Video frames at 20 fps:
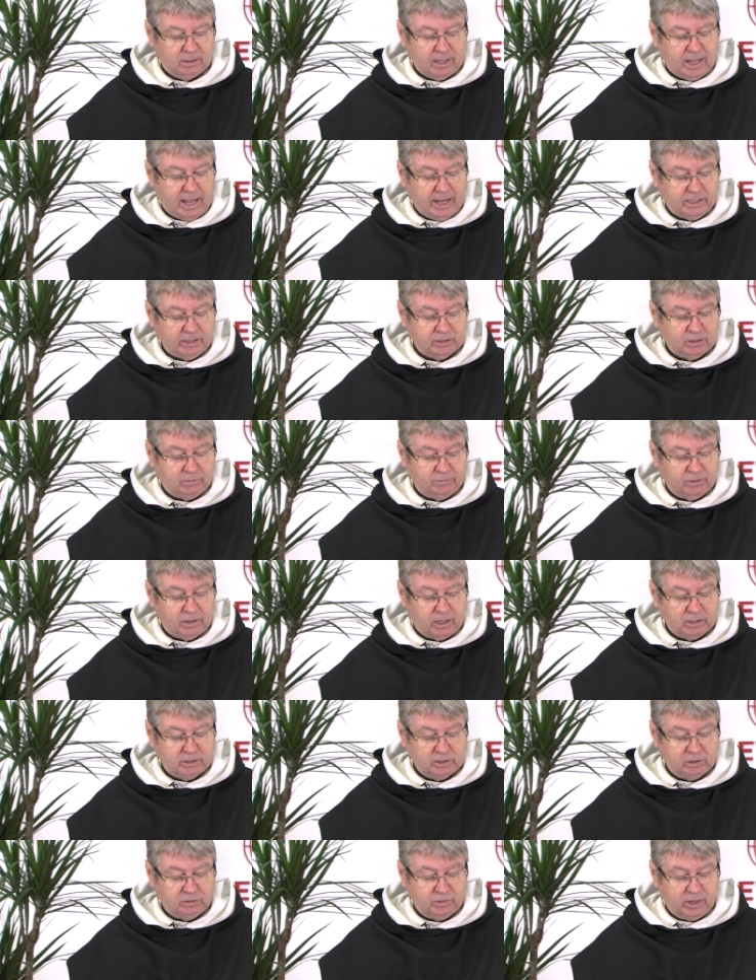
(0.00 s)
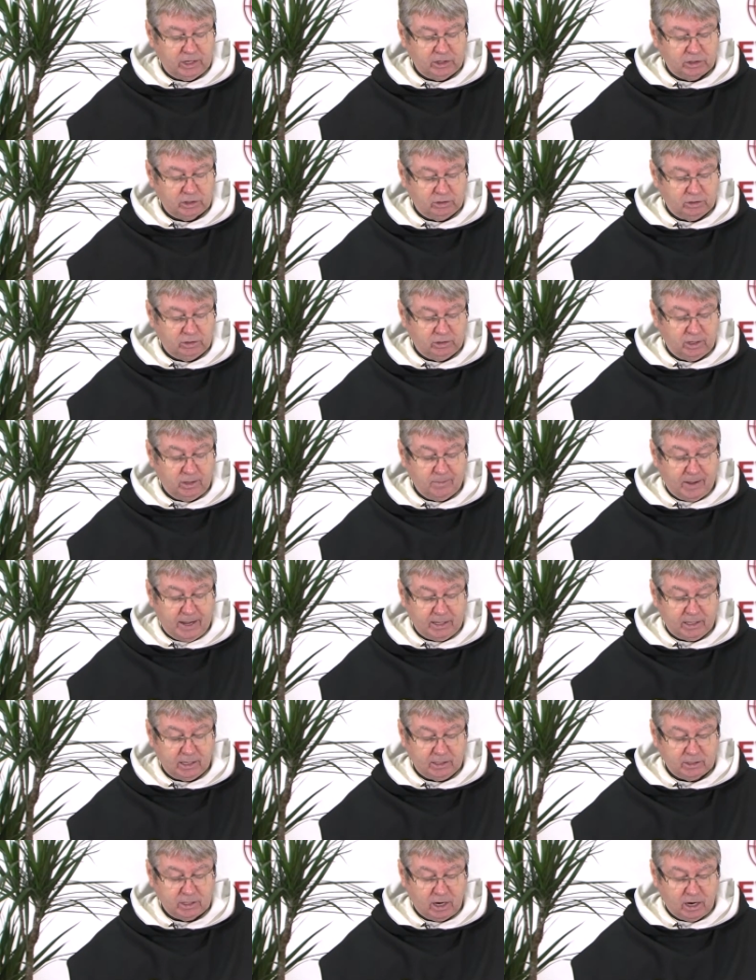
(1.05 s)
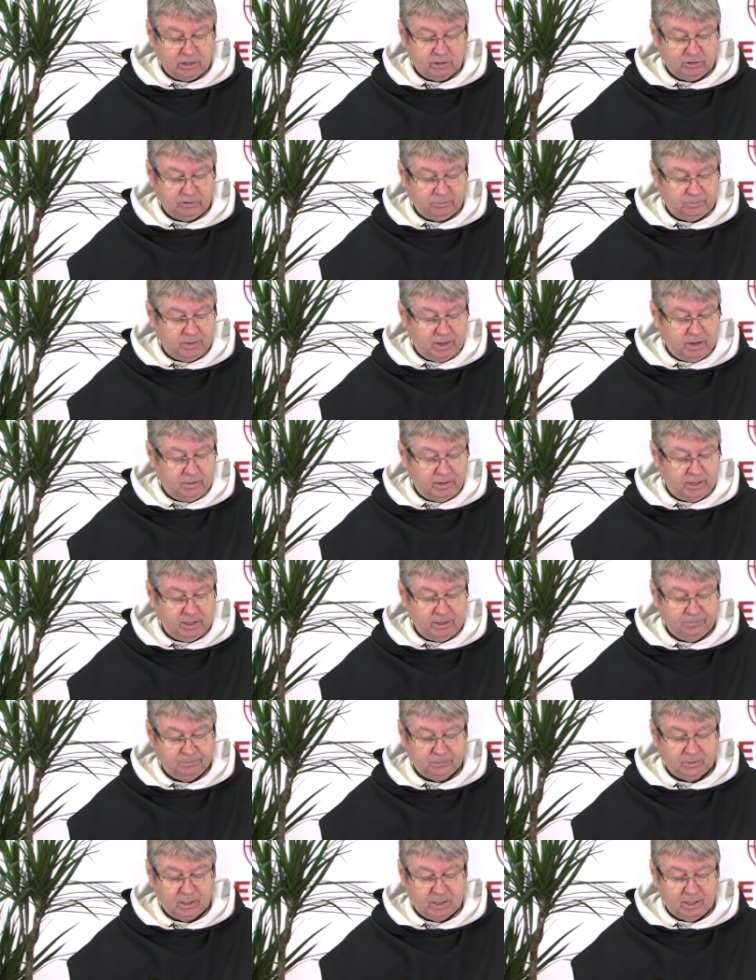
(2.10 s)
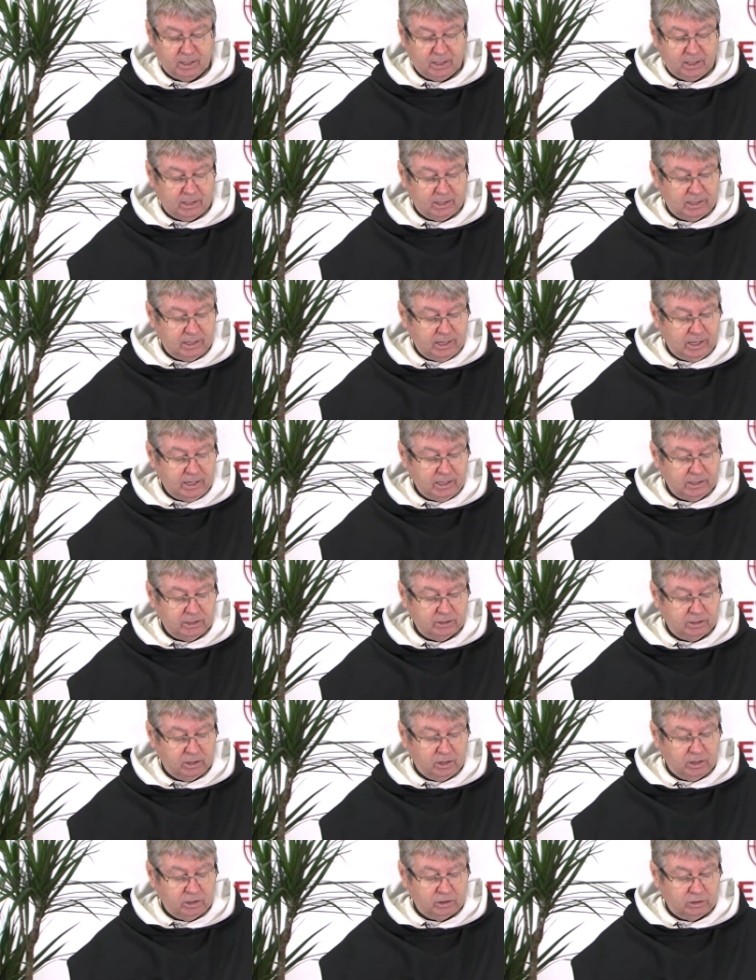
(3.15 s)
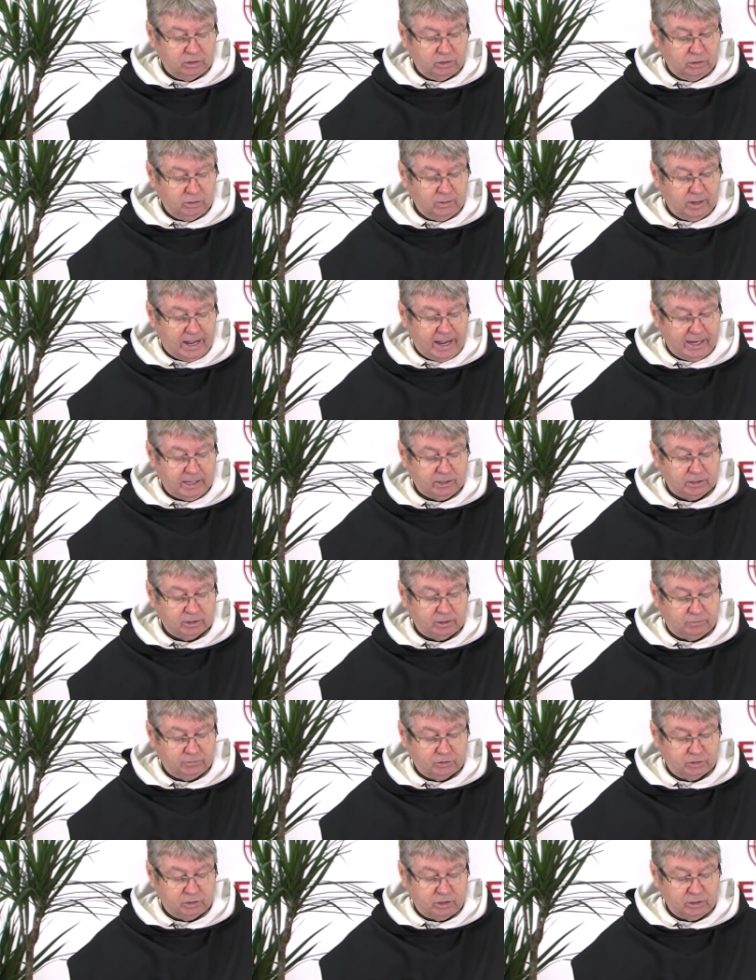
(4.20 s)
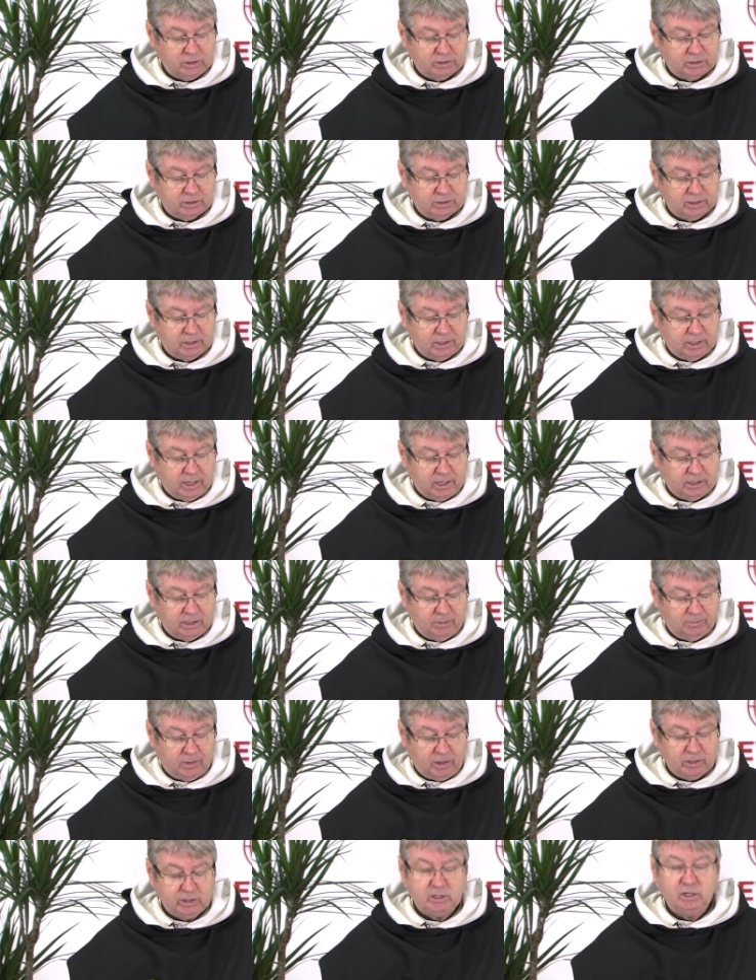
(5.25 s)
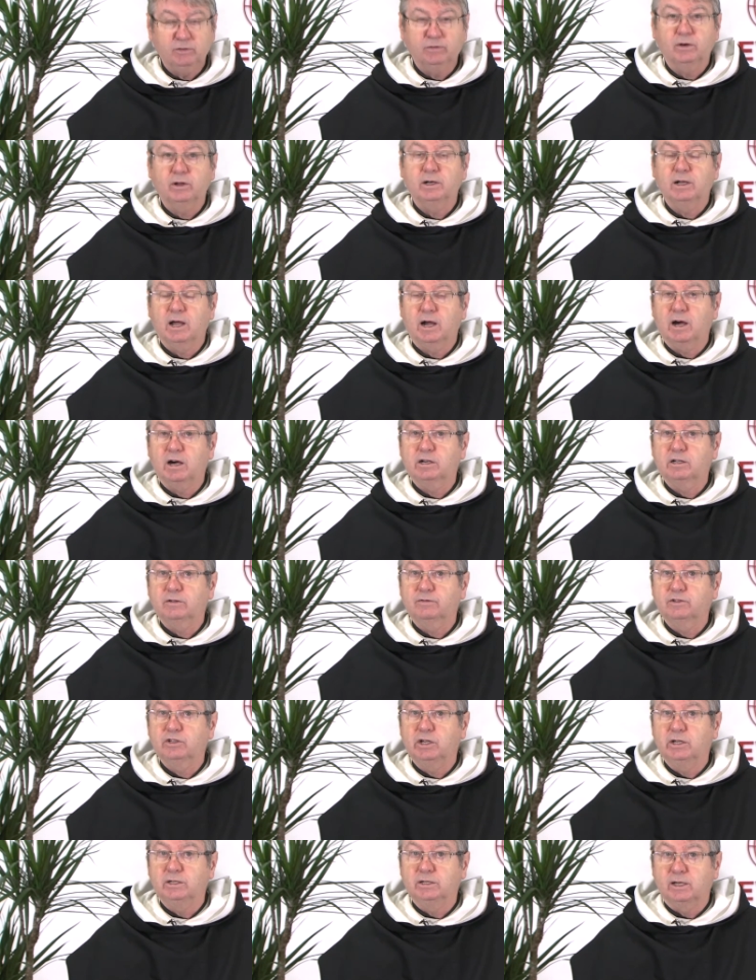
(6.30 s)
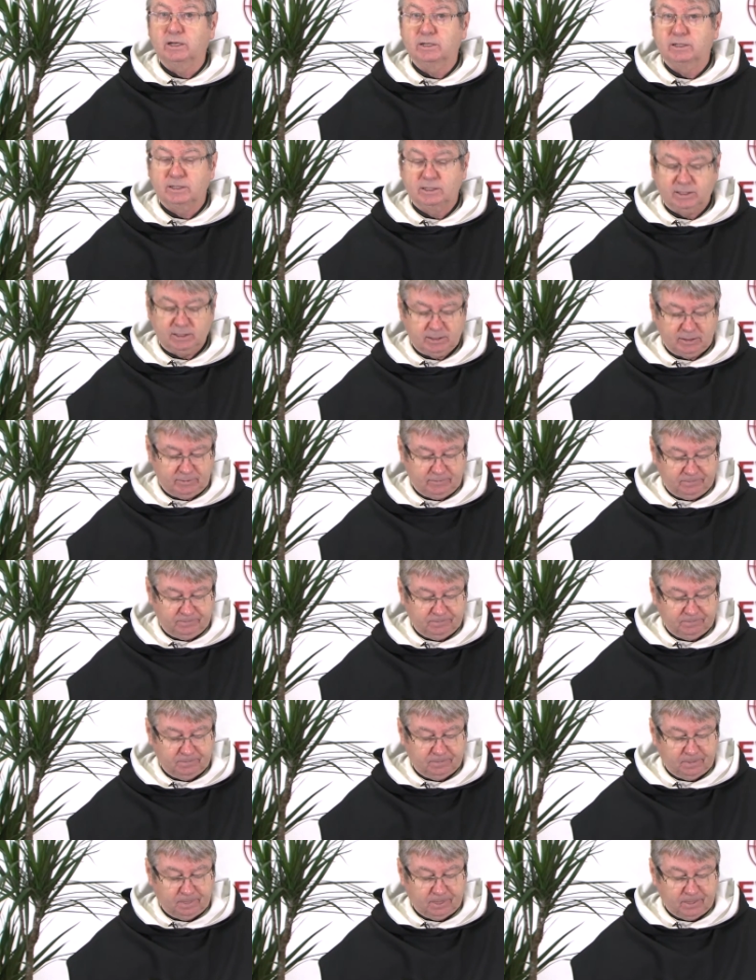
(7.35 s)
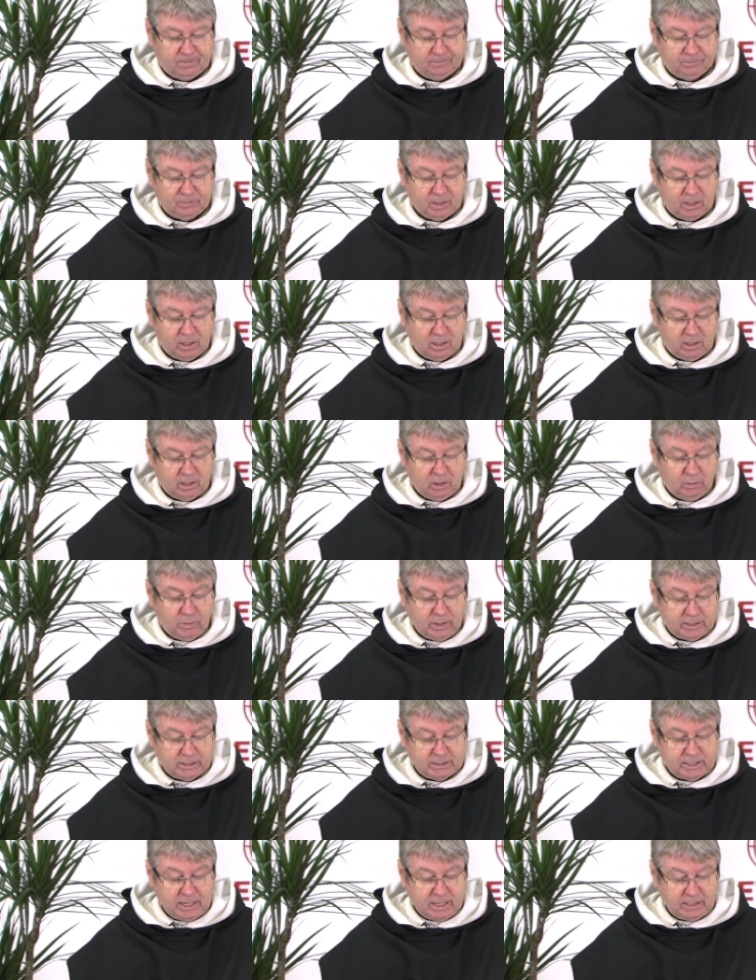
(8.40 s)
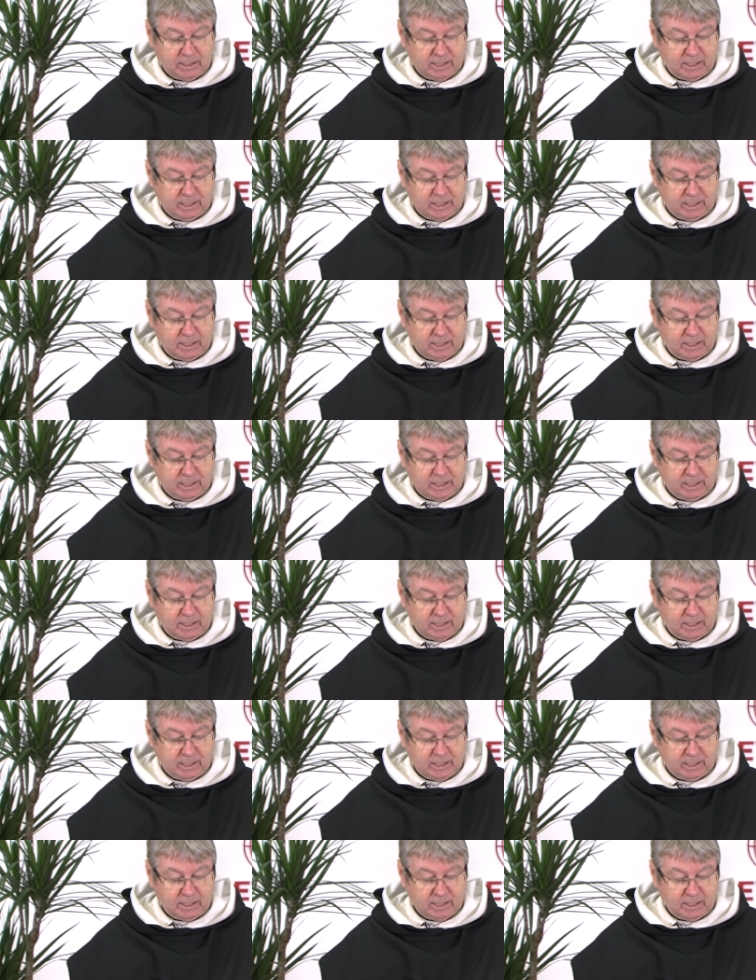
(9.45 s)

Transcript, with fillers: Acts of consecration to the Immaculate Heart of Mary lead to acts of trust in the merciful heart of Jesus. We see